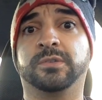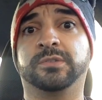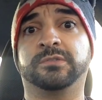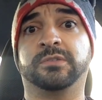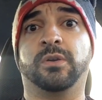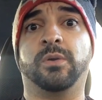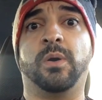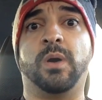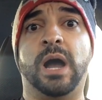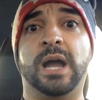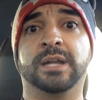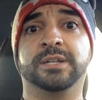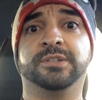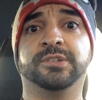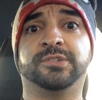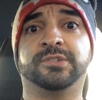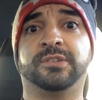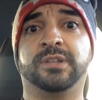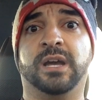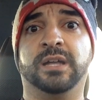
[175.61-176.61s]
So I
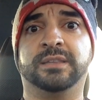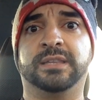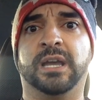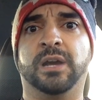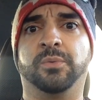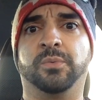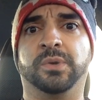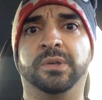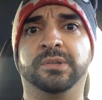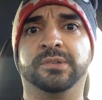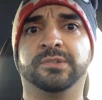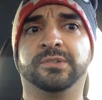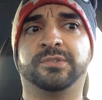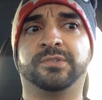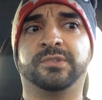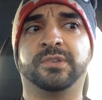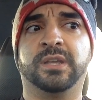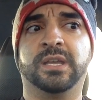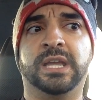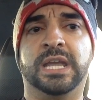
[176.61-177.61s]
just thought that
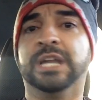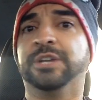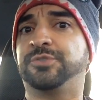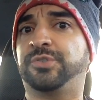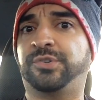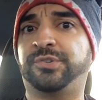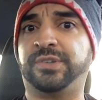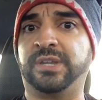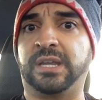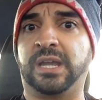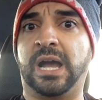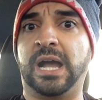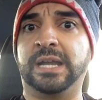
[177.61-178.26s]
was interesting.